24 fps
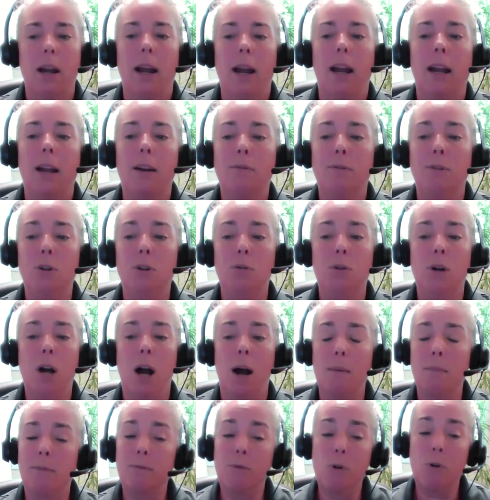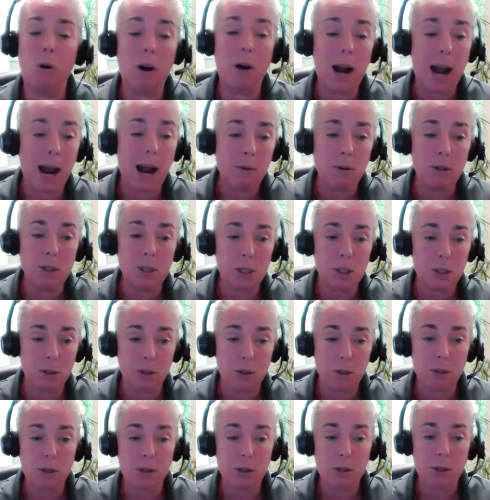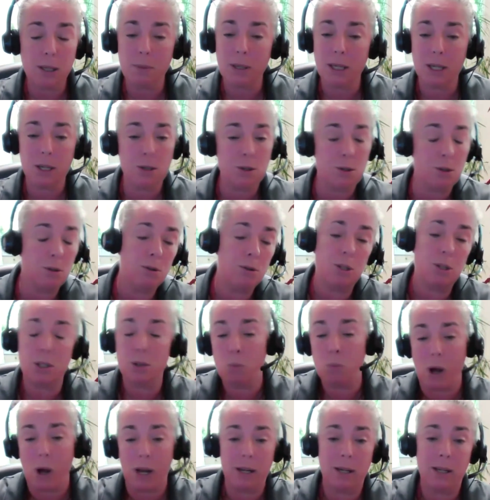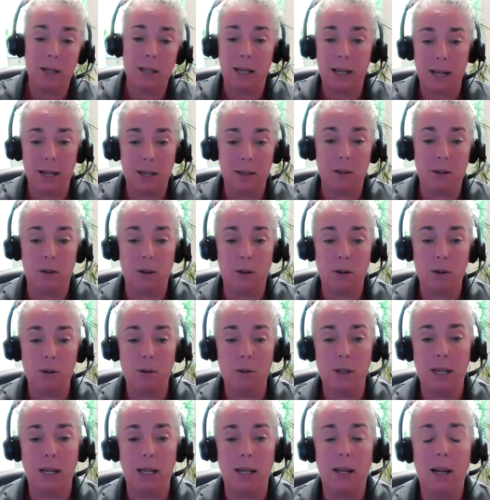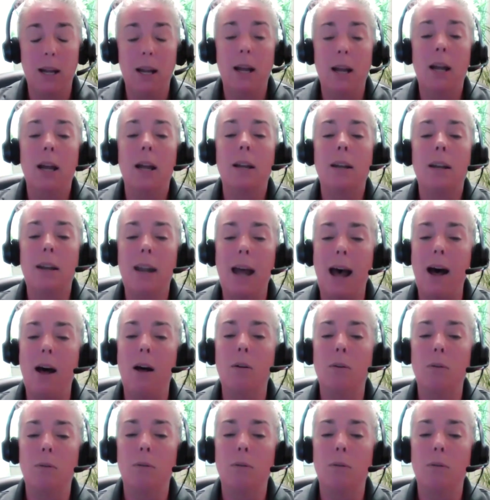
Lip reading: If you come 4 hours early because you just wanted to get in early, now